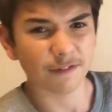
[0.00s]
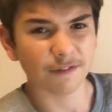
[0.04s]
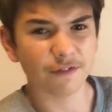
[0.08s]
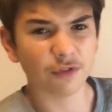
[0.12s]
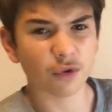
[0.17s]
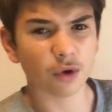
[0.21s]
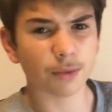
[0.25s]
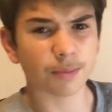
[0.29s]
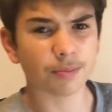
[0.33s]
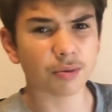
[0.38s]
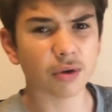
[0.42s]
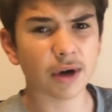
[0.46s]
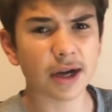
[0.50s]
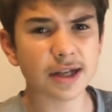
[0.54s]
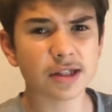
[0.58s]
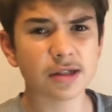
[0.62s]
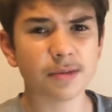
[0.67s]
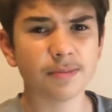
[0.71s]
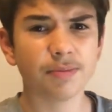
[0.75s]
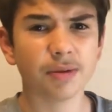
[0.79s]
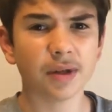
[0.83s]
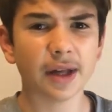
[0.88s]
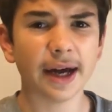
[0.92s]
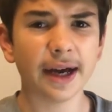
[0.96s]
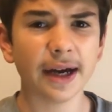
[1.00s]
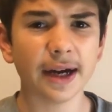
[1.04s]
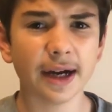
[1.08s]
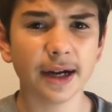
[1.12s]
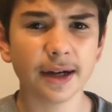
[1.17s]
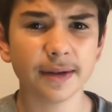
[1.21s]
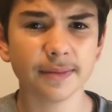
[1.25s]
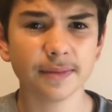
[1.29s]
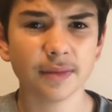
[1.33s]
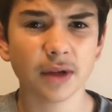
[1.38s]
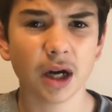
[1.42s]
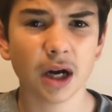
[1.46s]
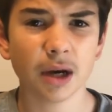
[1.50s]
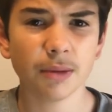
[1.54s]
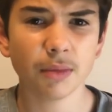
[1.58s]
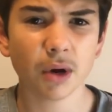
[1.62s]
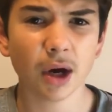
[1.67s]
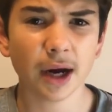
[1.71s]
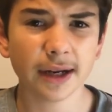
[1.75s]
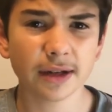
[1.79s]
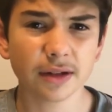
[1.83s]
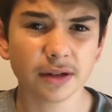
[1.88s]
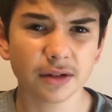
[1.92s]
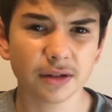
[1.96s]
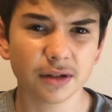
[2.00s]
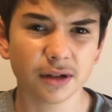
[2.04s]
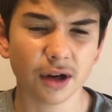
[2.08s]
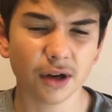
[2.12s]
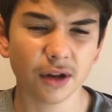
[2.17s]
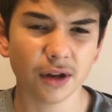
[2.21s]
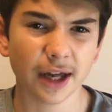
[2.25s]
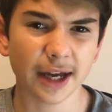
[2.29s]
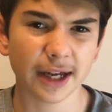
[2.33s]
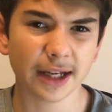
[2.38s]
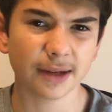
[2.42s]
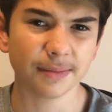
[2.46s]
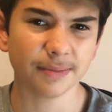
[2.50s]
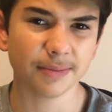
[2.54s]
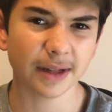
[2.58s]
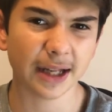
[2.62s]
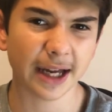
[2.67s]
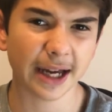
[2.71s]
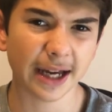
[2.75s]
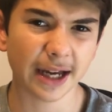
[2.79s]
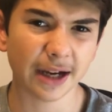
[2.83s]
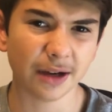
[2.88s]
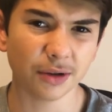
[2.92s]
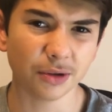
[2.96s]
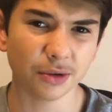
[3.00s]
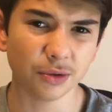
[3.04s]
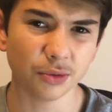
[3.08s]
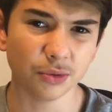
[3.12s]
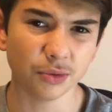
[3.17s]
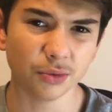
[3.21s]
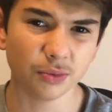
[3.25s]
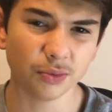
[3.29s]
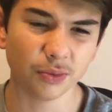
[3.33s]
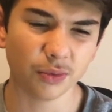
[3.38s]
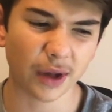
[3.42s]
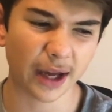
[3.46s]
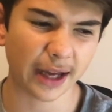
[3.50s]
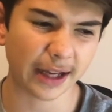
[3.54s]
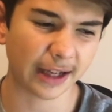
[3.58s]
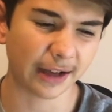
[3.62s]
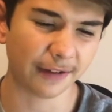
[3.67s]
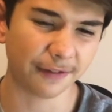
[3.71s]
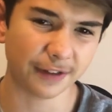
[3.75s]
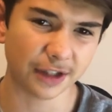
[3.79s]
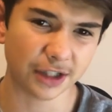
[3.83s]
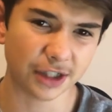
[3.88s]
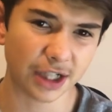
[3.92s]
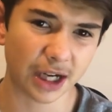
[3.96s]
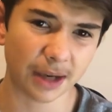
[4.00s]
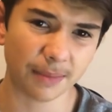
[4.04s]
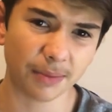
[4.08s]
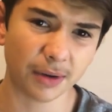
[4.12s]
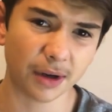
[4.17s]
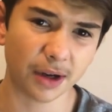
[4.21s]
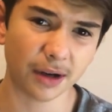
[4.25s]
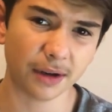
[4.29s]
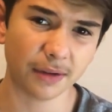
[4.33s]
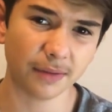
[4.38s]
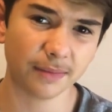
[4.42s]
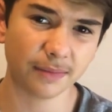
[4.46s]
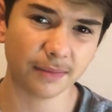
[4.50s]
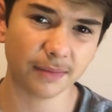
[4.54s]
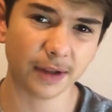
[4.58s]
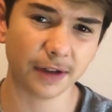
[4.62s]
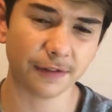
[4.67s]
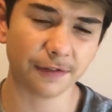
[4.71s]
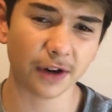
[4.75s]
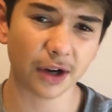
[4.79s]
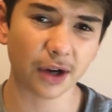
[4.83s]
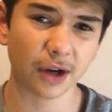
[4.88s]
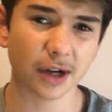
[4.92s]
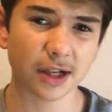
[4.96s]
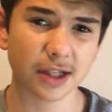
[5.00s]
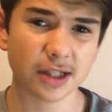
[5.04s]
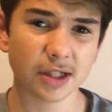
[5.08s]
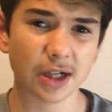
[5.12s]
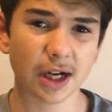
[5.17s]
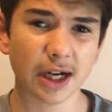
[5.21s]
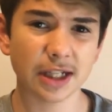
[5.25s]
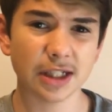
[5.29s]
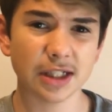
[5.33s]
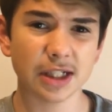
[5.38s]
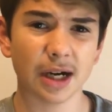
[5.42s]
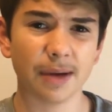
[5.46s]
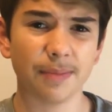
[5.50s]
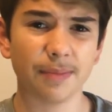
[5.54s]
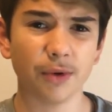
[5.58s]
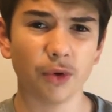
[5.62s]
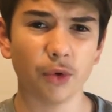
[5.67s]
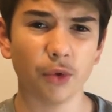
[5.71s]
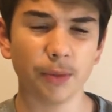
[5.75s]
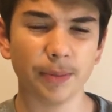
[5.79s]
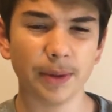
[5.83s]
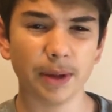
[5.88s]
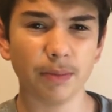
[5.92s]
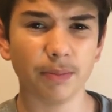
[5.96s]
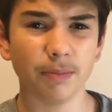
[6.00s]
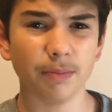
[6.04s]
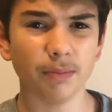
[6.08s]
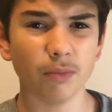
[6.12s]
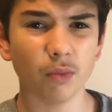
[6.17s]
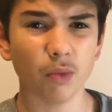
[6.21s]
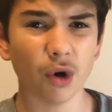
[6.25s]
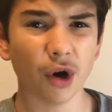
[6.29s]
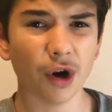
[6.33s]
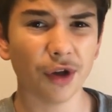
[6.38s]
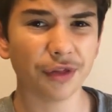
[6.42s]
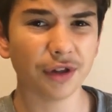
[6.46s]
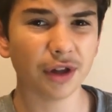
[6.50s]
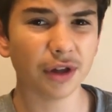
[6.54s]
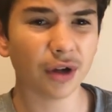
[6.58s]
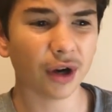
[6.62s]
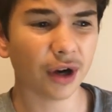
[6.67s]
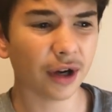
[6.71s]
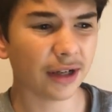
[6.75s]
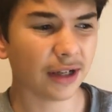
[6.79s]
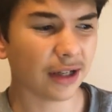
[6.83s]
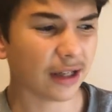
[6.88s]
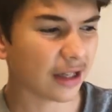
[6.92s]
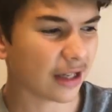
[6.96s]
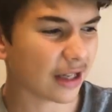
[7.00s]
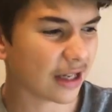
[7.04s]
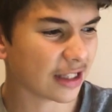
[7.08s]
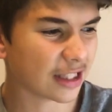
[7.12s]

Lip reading: For a present player, I might go like a player who, like if I got a signed jumper, would be worth a lot.